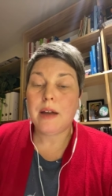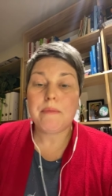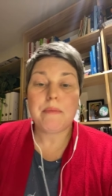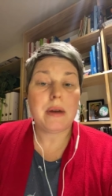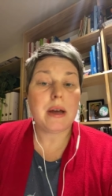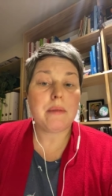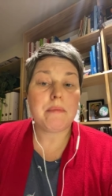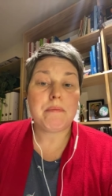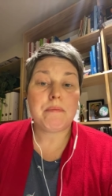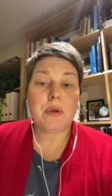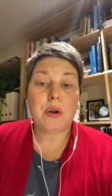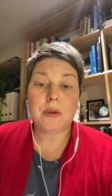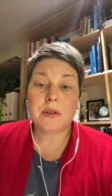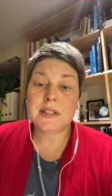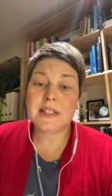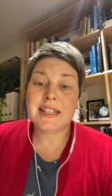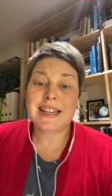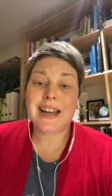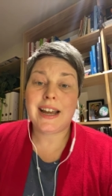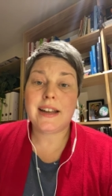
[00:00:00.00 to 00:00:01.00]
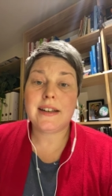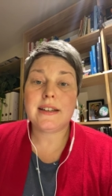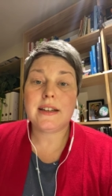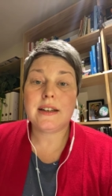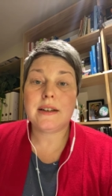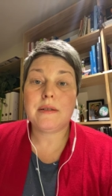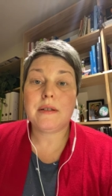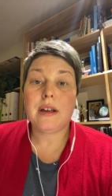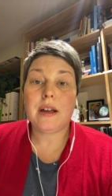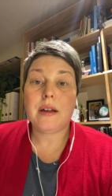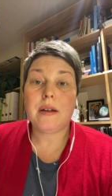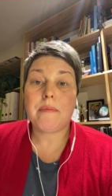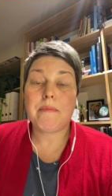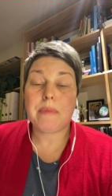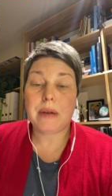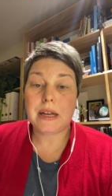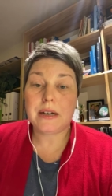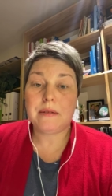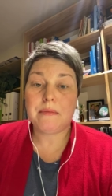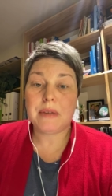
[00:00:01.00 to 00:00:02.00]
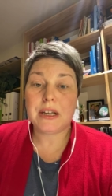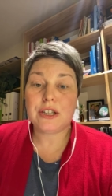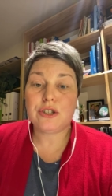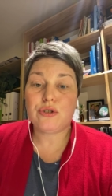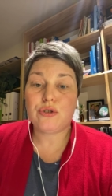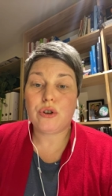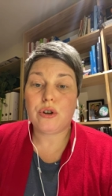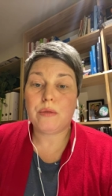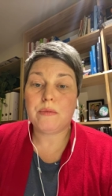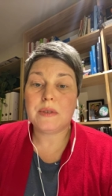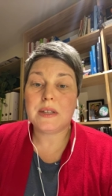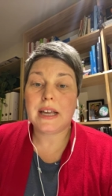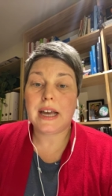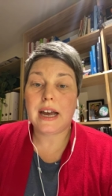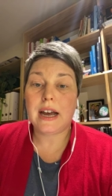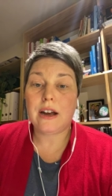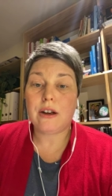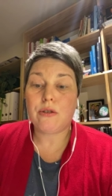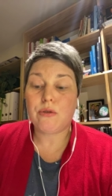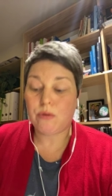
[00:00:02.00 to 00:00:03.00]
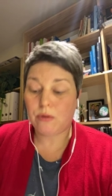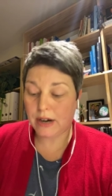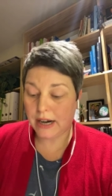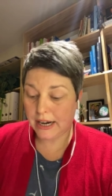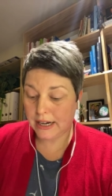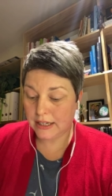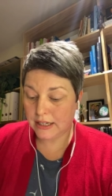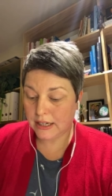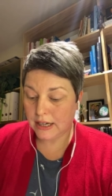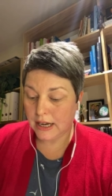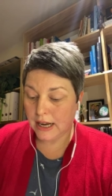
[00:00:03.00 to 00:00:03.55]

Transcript: But bog standard button mushrooms are great.